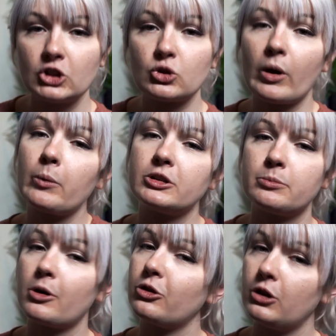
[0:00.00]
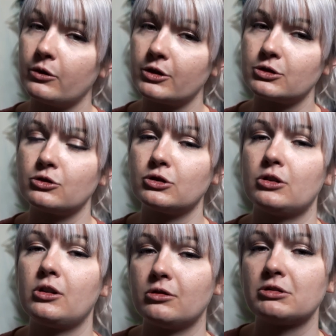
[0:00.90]
So I went to both Universal
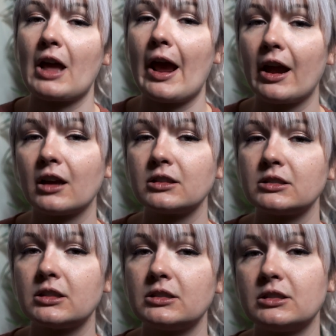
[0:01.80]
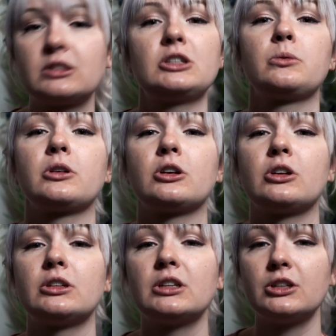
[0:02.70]
Studios and Disney
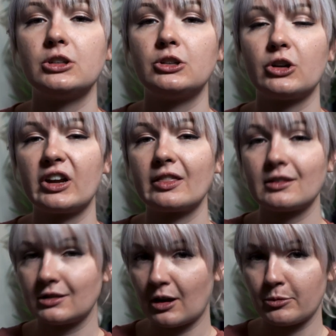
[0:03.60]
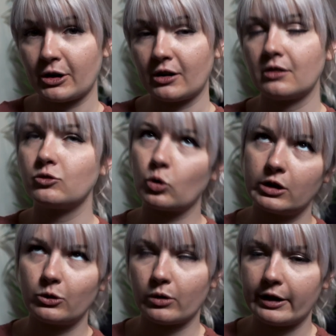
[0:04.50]
World during the summer of
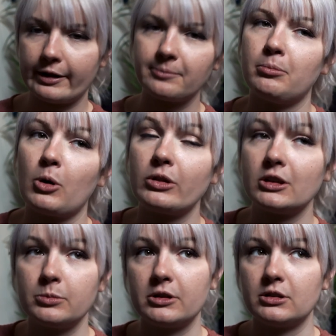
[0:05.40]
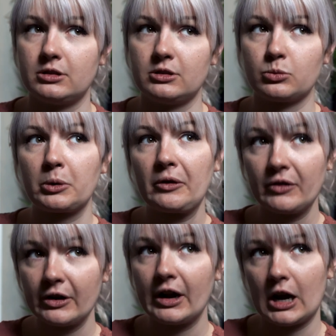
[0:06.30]
2020. Both experiences were
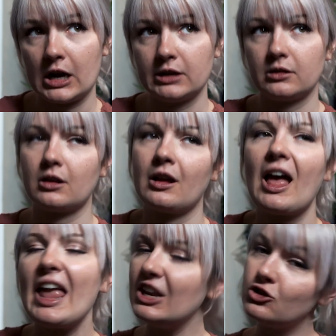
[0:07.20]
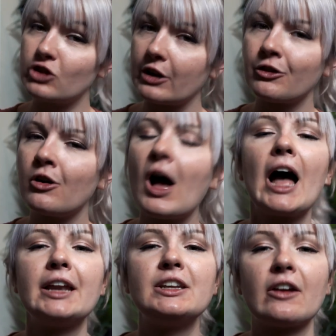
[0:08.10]
very hot. In general,
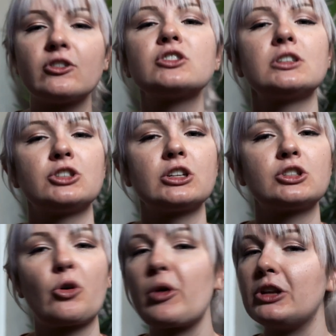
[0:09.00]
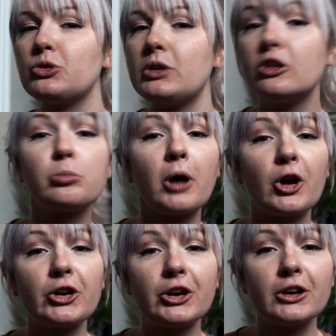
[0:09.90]
I never suggest going to either
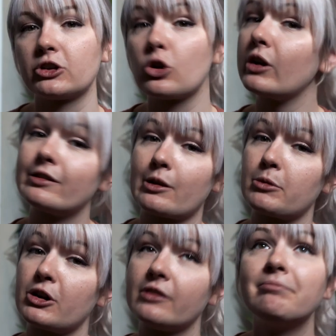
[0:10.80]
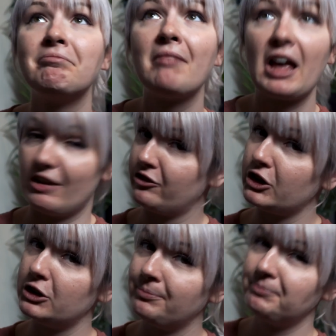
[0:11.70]
park during summer
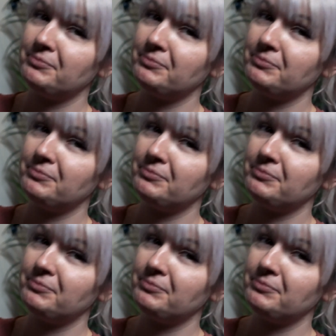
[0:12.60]
ever,